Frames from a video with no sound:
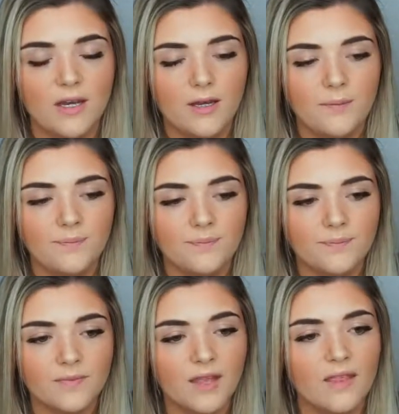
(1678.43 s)
Um,
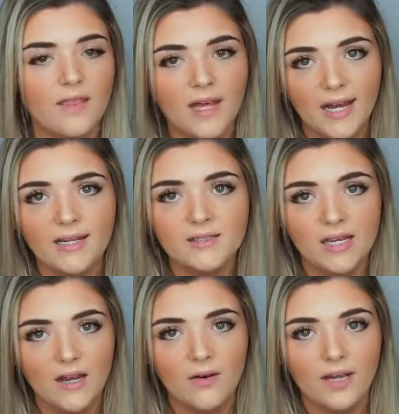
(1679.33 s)
that is
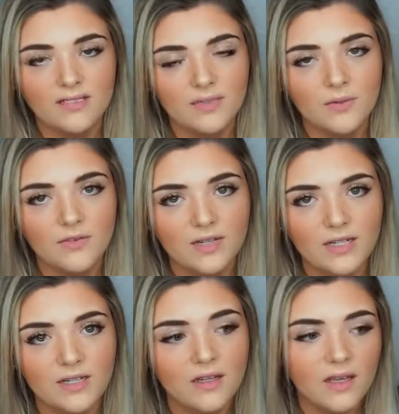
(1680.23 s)
how I stay
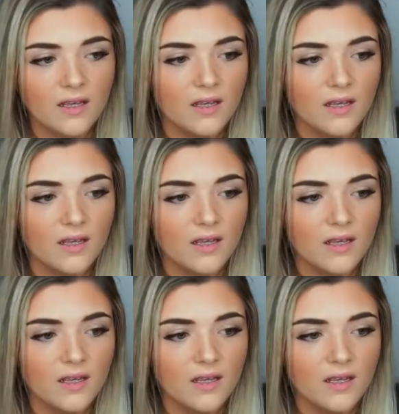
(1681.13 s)
motivated.